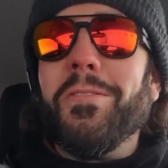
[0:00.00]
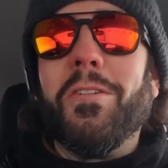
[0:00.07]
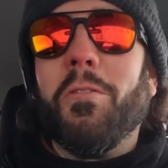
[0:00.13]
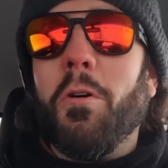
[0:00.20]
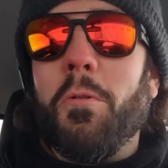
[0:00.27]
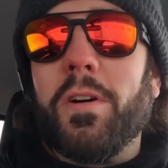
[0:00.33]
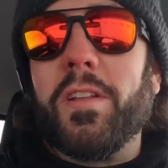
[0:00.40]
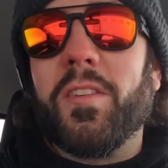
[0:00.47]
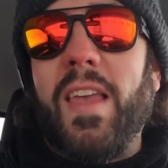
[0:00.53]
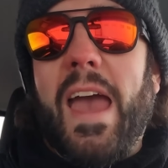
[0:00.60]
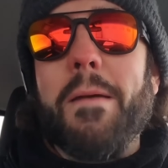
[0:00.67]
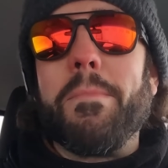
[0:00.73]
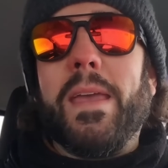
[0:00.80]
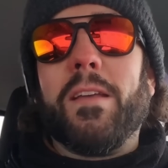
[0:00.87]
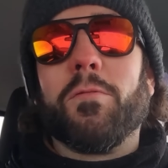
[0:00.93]
Well, what does
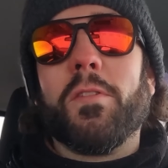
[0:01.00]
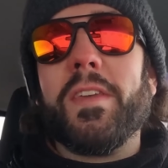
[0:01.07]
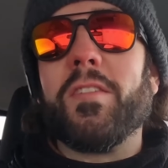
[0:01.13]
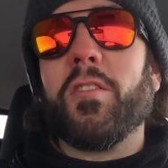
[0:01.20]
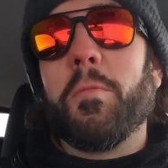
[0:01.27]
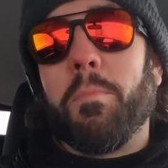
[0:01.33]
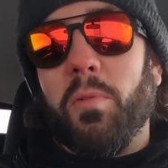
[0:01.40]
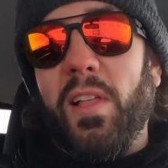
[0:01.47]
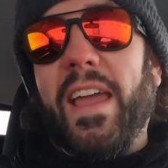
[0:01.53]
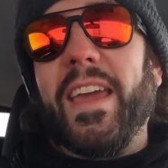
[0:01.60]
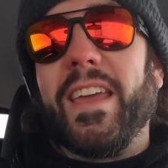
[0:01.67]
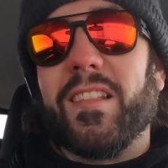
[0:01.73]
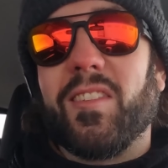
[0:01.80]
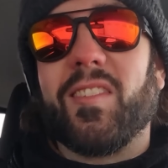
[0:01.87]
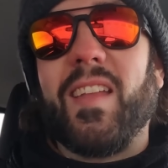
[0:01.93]
that mean? Well, these are
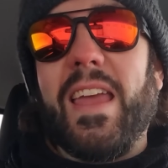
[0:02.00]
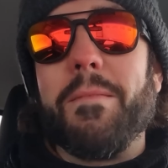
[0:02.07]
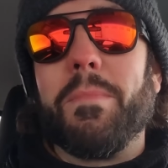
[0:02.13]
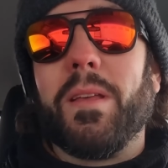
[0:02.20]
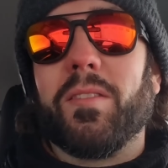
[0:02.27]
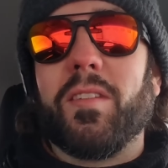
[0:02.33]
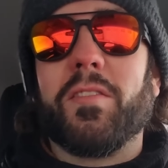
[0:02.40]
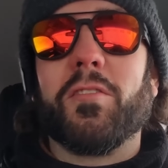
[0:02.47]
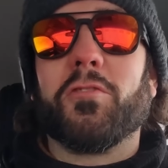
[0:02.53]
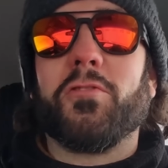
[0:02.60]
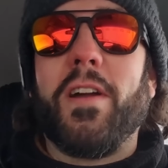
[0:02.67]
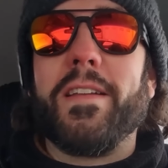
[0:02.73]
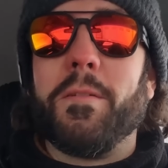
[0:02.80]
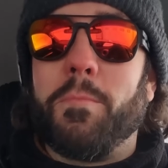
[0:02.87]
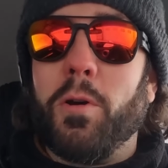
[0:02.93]
blanket statements that they're
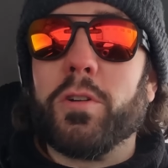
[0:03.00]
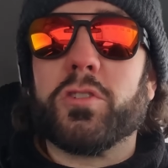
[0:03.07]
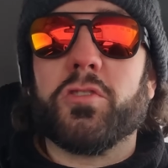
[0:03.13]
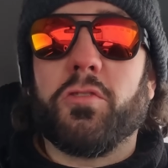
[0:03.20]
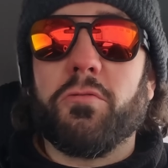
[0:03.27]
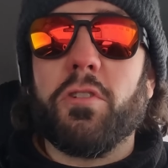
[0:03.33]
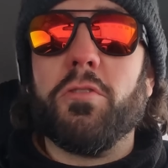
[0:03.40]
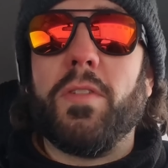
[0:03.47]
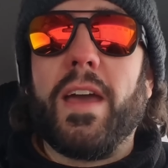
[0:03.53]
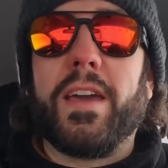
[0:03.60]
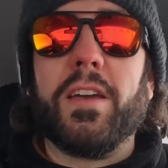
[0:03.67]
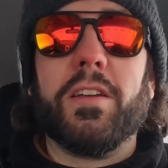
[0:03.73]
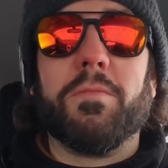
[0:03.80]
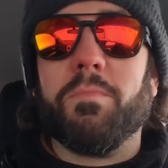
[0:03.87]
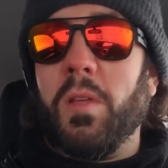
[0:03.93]
trying to push through that
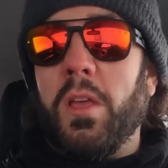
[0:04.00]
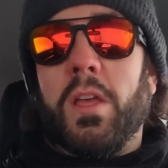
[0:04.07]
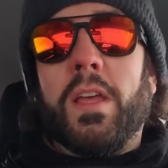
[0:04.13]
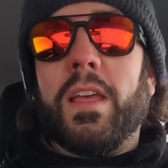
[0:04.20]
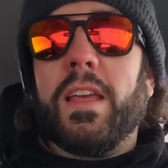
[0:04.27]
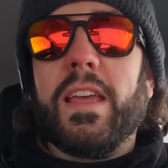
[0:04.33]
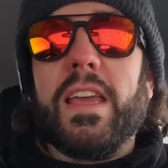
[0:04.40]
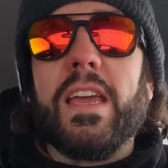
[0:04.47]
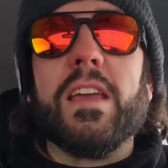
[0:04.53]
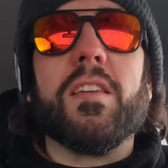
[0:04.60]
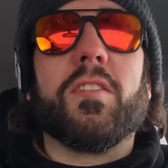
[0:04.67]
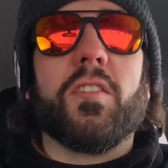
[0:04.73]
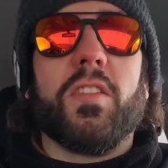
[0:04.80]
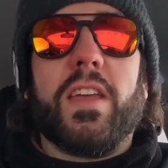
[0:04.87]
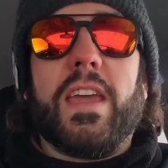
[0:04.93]
could
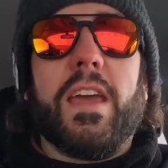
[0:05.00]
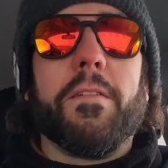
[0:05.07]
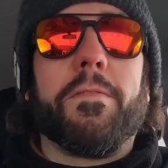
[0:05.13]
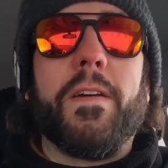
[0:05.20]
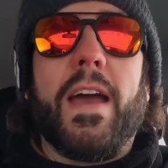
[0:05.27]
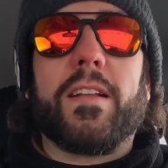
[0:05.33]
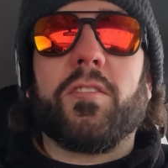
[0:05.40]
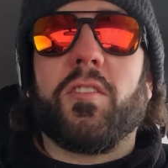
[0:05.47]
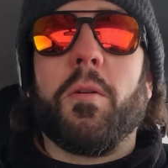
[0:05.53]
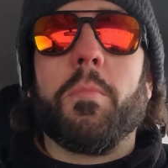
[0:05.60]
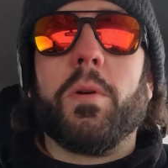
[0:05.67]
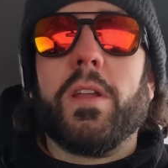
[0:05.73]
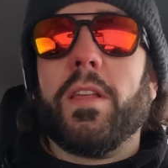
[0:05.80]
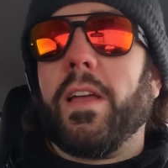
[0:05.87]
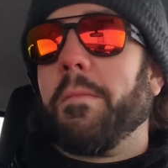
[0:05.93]
easily affect
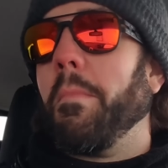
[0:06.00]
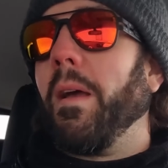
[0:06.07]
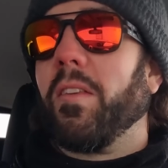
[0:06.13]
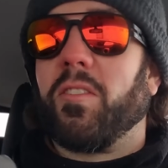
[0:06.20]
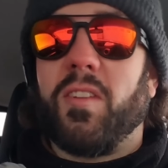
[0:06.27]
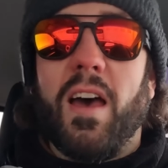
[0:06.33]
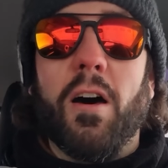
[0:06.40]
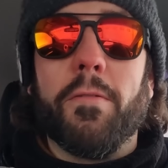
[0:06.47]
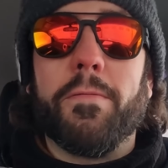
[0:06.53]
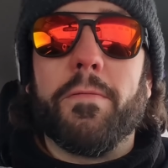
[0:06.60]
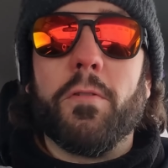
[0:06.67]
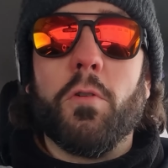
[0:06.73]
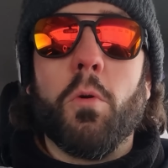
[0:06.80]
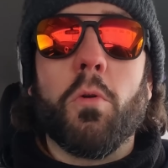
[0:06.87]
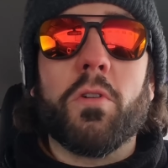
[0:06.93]
somebody like myself
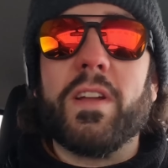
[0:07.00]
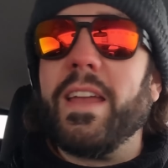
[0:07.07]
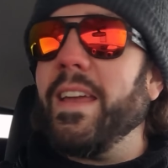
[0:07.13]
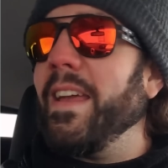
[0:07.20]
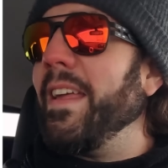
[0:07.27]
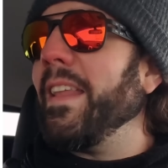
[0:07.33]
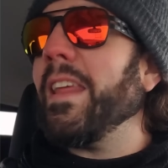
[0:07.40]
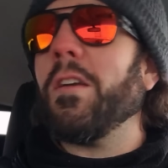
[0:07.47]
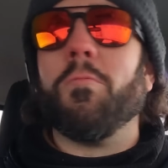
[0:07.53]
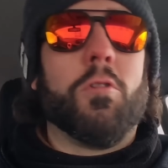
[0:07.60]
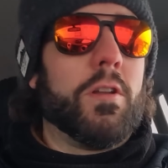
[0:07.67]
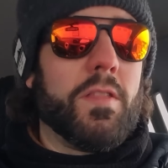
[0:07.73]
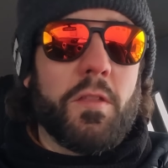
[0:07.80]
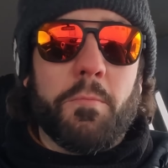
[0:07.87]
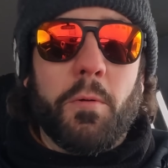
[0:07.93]
or
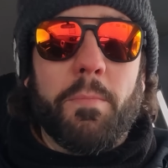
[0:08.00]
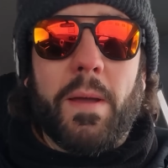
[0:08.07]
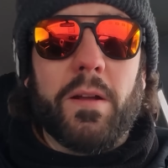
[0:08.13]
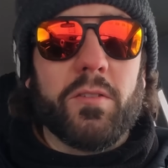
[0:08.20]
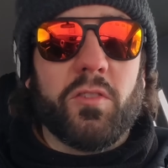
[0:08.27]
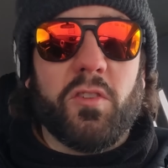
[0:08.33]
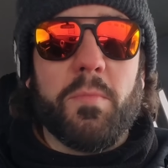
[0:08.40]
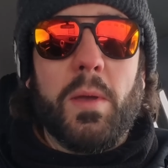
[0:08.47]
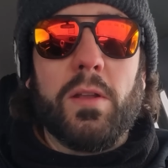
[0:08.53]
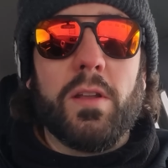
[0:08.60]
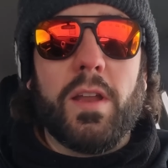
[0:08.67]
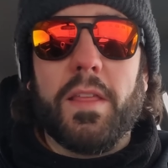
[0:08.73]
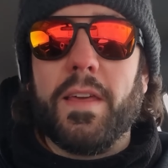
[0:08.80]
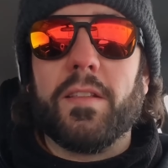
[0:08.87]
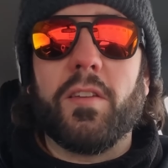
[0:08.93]
anyone in the preparedness
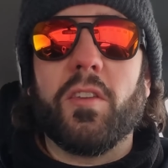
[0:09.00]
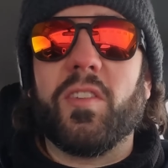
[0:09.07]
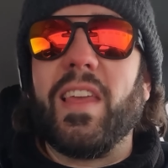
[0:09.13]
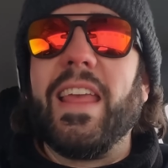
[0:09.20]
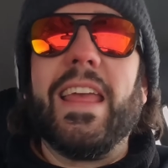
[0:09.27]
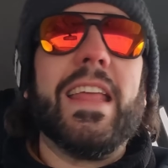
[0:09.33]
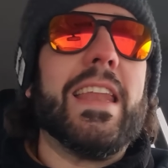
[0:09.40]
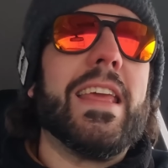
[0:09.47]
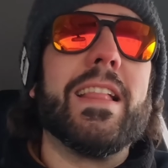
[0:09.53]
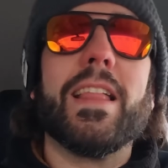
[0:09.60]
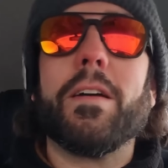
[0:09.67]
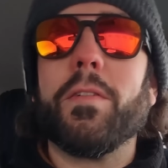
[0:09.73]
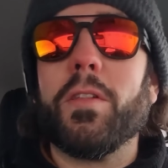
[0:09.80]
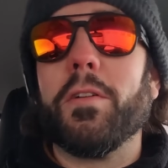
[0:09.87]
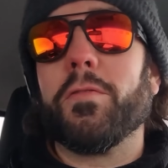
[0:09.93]
community that does any
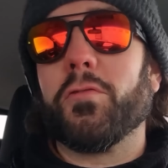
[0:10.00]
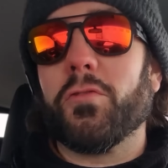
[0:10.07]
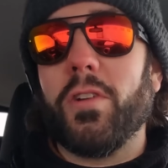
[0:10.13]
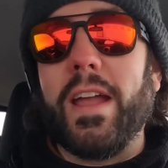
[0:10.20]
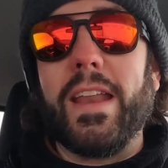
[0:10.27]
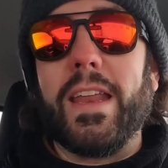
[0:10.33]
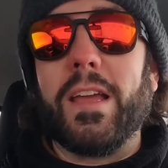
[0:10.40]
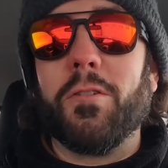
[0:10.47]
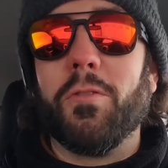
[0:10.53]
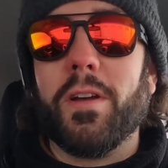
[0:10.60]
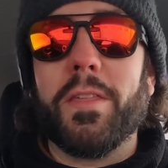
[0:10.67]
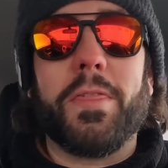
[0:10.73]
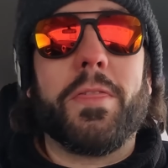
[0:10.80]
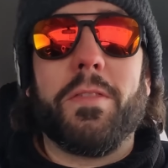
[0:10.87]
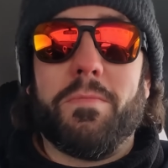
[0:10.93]
level of training
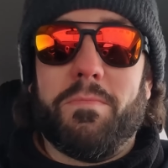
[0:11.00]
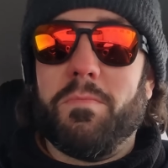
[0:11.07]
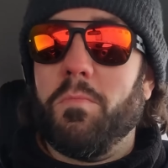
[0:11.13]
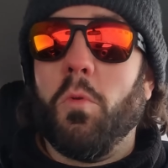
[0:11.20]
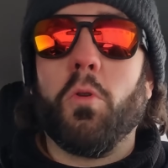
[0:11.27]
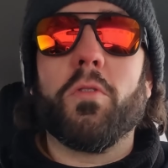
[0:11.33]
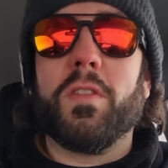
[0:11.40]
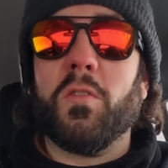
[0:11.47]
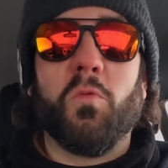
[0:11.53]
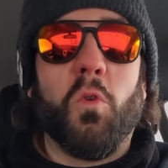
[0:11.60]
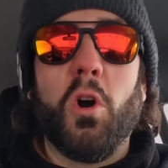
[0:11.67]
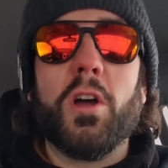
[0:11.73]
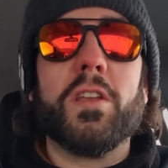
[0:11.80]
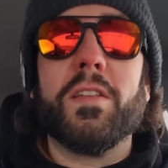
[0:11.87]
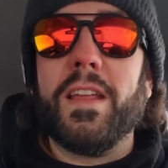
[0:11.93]
with more than
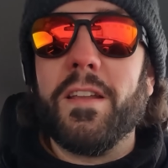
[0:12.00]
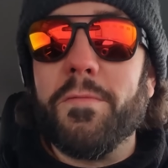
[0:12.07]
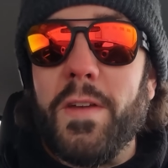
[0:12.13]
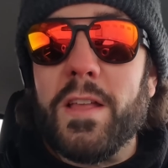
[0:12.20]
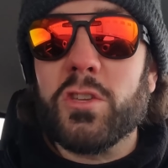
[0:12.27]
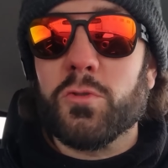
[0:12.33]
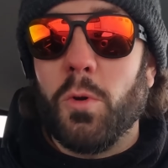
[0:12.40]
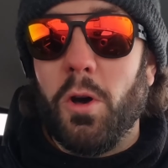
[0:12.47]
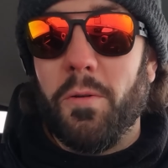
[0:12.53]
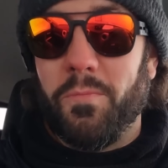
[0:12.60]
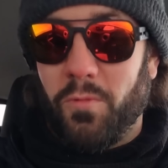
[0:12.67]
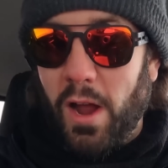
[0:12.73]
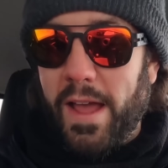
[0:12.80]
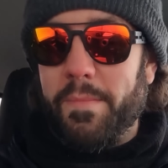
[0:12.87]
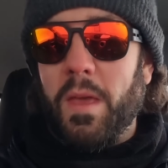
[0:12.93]
one individual,
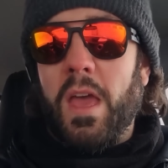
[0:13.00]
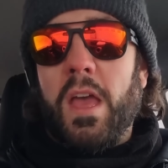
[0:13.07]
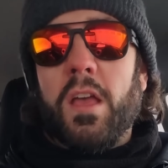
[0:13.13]
right?